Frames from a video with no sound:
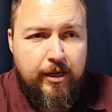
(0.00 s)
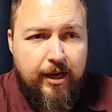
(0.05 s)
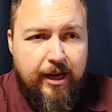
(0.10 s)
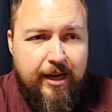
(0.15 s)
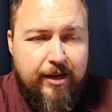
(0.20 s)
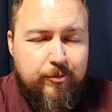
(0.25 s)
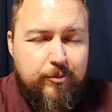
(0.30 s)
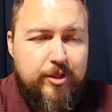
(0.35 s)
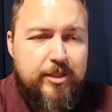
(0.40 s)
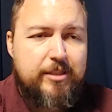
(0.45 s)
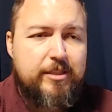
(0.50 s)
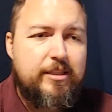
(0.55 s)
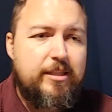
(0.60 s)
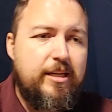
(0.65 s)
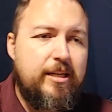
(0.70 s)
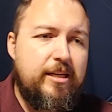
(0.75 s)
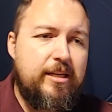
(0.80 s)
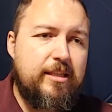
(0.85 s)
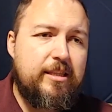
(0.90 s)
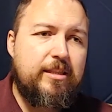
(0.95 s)
And we
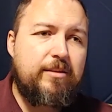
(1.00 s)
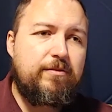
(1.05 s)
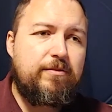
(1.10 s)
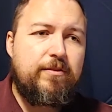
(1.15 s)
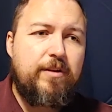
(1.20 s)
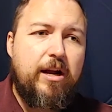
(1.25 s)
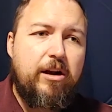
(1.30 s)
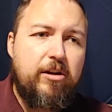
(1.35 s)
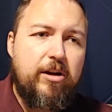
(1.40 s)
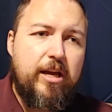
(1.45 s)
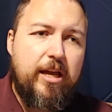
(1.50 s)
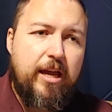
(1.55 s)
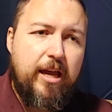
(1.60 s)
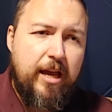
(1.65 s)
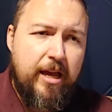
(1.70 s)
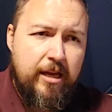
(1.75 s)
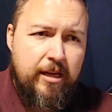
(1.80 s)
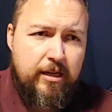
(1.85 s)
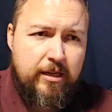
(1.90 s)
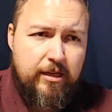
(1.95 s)
see at the very
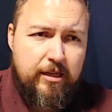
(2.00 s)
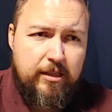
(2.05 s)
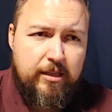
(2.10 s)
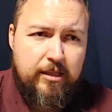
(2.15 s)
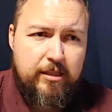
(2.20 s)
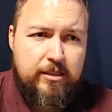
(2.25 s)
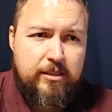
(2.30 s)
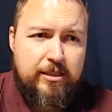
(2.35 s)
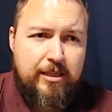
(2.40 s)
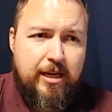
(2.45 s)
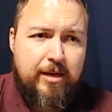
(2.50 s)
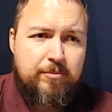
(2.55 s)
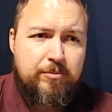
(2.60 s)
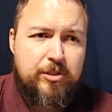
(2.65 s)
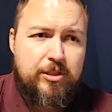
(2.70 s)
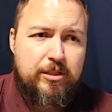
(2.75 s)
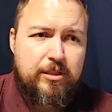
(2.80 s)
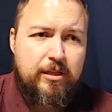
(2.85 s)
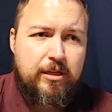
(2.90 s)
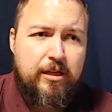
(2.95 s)
end that
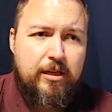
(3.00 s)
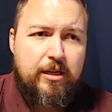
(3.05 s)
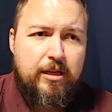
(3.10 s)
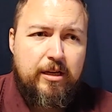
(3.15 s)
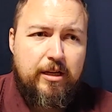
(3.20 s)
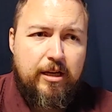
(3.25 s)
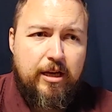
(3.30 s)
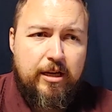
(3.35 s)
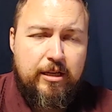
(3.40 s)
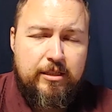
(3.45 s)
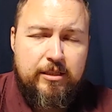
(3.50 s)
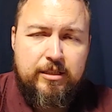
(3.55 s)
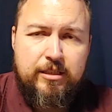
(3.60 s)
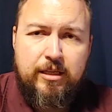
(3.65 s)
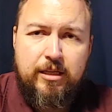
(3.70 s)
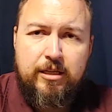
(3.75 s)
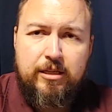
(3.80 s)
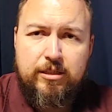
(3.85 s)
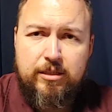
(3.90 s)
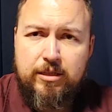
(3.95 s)
Samson uh,
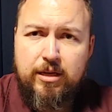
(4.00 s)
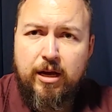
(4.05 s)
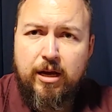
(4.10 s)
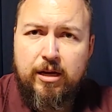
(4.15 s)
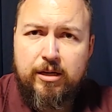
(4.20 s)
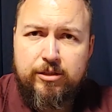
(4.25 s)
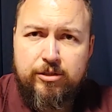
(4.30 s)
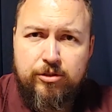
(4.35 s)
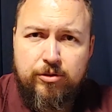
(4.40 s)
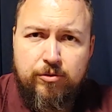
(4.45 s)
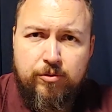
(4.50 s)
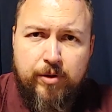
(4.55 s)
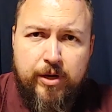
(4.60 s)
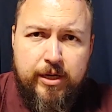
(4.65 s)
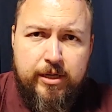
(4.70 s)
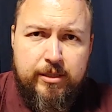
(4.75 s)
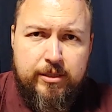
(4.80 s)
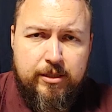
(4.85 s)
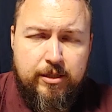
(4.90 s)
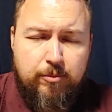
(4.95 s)
sees God's
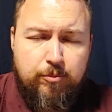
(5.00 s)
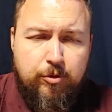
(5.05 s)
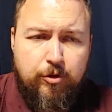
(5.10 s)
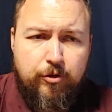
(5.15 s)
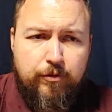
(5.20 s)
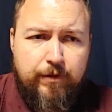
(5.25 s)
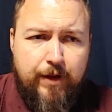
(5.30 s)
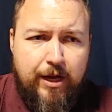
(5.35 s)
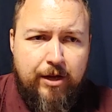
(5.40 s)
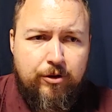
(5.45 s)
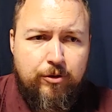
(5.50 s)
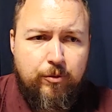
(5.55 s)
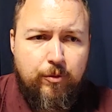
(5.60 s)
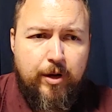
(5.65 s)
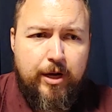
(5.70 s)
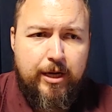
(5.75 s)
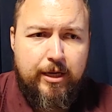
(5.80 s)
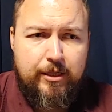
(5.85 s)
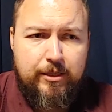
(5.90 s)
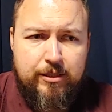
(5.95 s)
grace in a profound
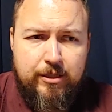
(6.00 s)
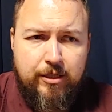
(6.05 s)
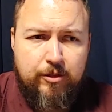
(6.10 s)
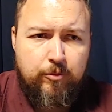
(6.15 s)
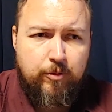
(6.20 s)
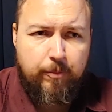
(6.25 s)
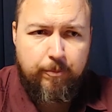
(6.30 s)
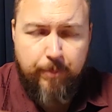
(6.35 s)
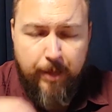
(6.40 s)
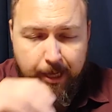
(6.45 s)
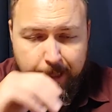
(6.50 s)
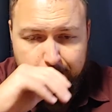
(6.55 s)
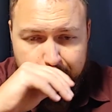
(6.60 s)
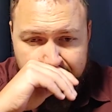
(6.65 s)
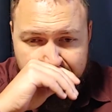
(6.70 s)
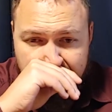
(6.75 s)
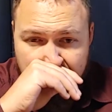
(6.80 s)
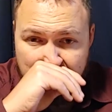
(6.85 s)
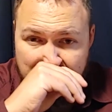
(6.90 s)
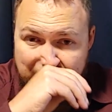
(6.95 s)
way as he
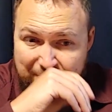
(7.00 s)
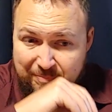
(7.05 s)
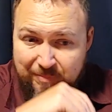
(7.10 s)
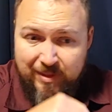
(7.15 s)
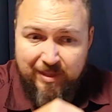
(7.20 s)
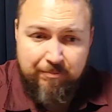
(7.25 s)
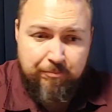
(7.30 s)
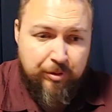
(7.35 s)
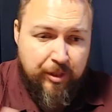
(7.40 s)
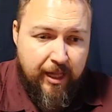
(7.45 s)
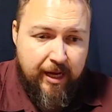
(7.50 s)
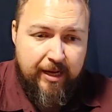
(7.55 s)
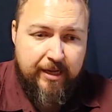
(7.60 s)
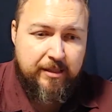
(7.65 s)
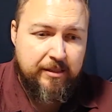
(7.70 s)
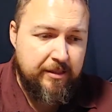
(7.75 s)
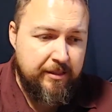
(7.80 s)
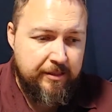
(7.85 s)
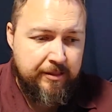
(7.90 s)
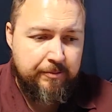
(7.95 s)
repents,
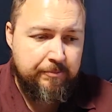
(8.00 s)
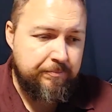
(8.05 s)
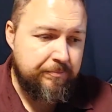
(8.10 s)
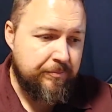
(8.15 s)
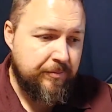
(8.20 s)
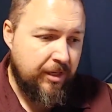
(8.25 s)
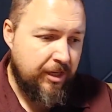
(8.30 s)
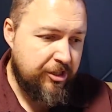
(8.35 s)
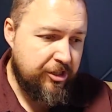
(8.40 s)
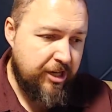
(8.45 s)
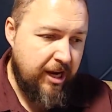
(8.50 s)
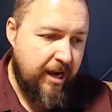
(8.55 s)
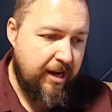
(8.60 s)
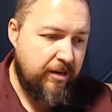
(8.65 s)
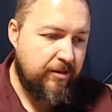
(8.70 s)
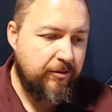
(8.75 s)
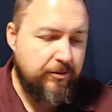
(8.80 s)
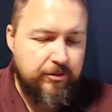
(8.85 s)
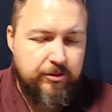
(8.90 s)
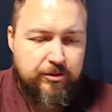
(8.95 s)
blinded
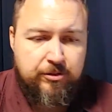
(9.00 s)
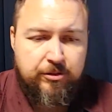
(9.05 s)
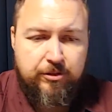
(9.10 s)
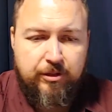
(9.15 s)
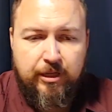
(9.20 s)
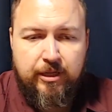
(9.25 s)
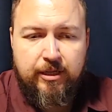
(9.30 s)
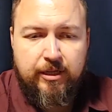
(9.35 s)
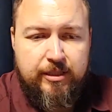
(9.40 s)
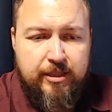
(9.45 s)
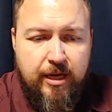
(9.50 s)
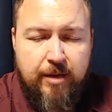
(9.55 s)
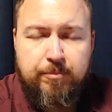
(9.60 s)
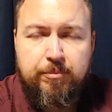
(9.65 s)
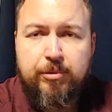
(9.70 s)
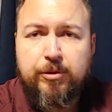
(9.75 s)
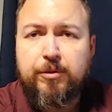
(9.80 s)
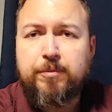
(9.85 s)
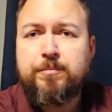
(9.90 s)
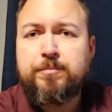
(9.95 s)
shackled to in a
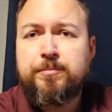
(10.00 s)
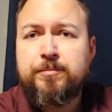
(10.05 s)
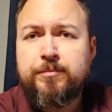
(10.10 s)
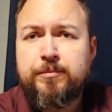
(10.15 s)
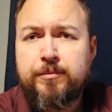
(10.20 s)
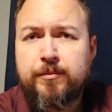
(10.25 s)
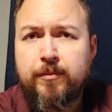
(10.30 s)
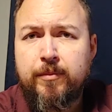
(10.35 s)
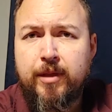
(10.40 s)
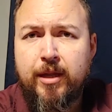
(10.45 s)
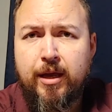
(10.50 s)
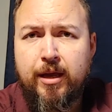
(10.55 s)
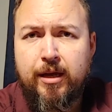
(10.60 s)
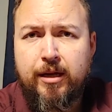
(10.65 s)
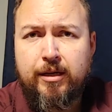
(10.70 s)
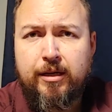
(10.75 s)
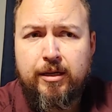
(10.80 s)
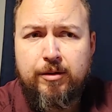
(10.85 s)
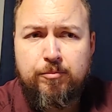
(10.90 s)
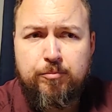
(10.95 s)
temple,
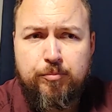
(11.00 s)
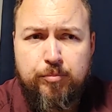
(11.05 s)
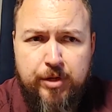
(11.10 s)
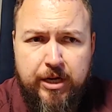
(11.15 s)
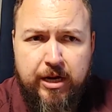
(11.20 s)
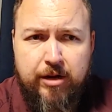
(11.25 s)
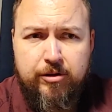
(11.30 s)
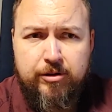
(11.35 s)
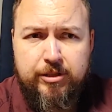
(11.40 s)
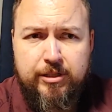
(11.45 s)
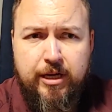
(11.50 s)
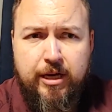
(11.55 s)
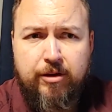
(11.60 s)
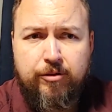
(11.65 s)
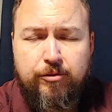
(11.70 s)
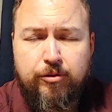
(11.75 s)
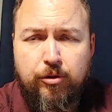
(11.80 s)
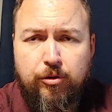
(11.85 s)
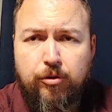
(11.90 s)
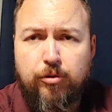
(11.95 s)
and he tears
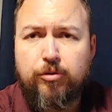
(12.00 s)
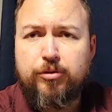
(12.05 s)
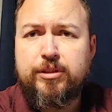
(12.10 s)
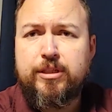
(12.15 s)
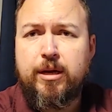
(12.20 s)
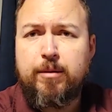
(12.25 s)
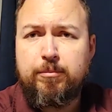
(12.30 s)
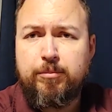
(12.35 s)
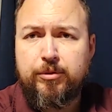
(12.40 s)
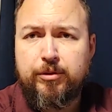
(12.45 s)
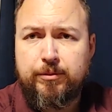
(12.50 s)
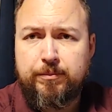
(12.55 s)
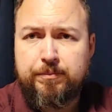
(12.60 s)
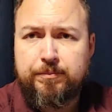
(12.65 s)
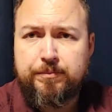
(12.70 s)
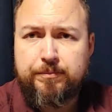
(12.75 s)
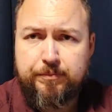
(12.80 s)
down the whole temple